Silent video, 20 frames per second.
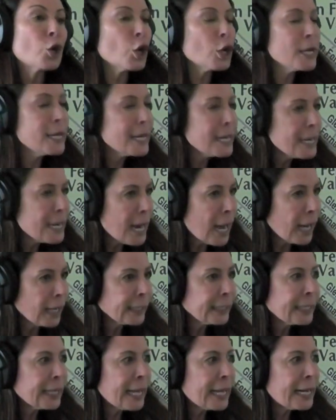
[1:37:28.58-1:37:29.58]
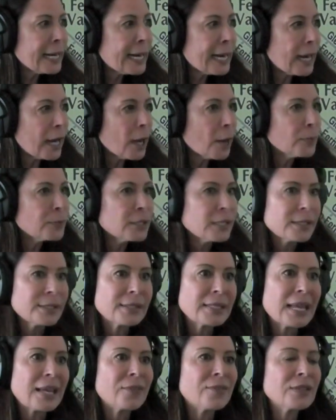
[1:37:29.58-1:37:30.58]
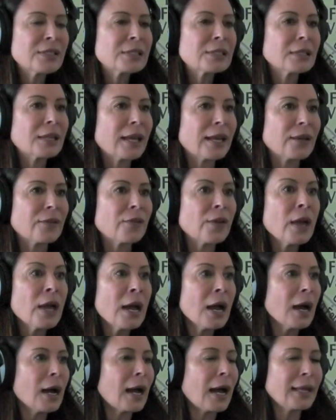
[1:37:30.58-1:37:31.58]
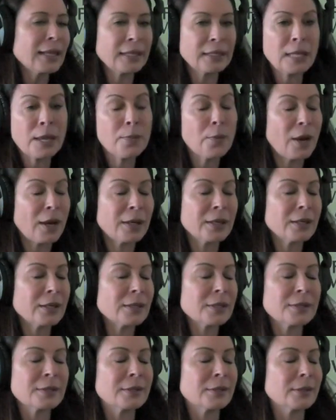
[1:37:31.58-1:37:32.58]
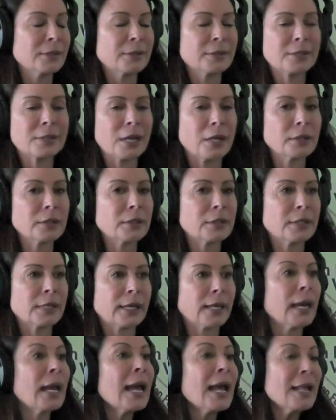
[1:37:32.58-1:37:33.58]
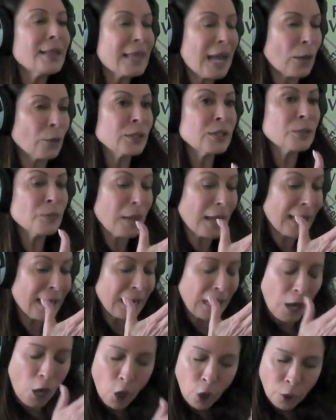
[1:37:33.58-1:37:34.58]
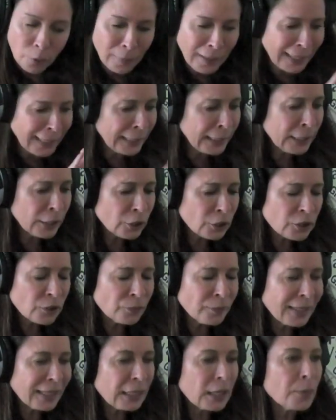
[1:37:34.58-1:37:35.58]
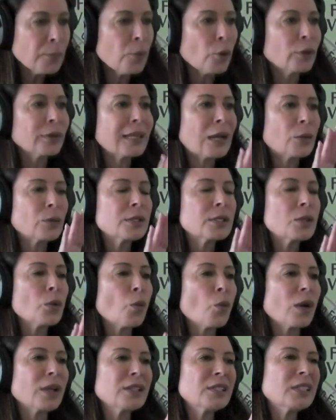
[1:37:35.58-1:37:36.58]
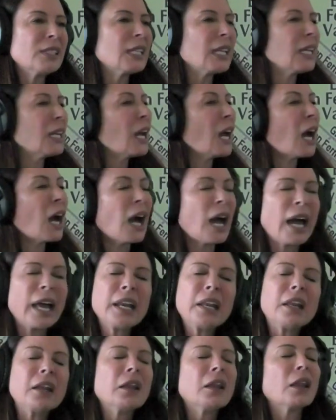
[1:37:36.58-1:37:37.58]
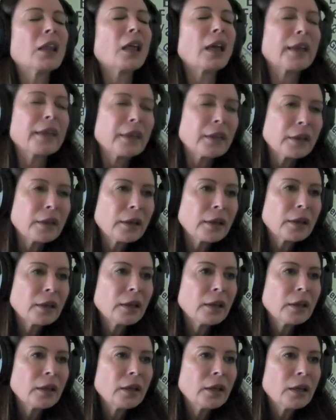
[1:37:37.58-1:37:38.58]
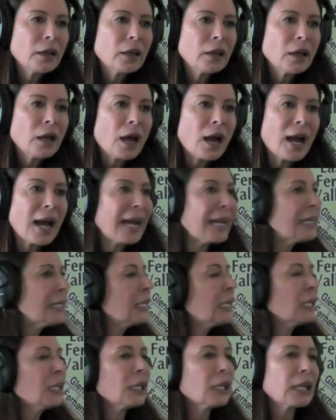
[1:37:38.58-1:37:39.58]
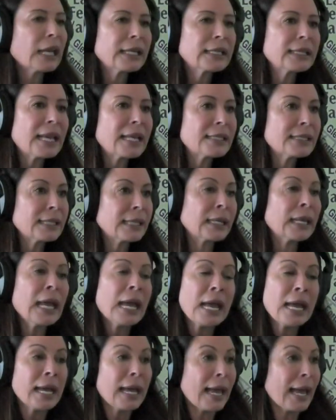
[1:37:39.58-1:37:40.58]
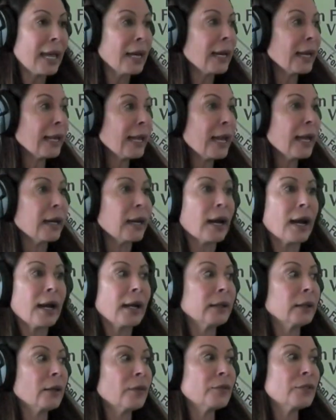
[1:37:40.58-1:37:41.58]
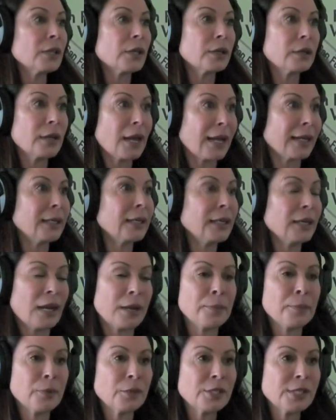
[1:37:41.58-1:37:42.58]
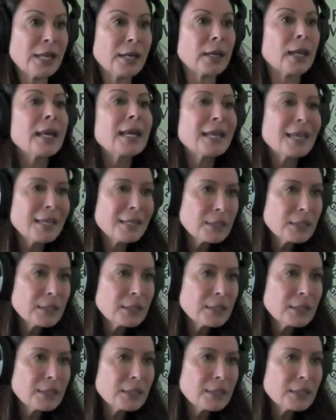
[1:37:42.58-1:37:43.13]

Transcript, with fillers: Could not get it up to save his life. Really? I think they brought in a stunt dick. Really? That was, in all my years of making porn, that was the one scene I didn't like. Wow. I didn't like that scene. And again, I loved 99%.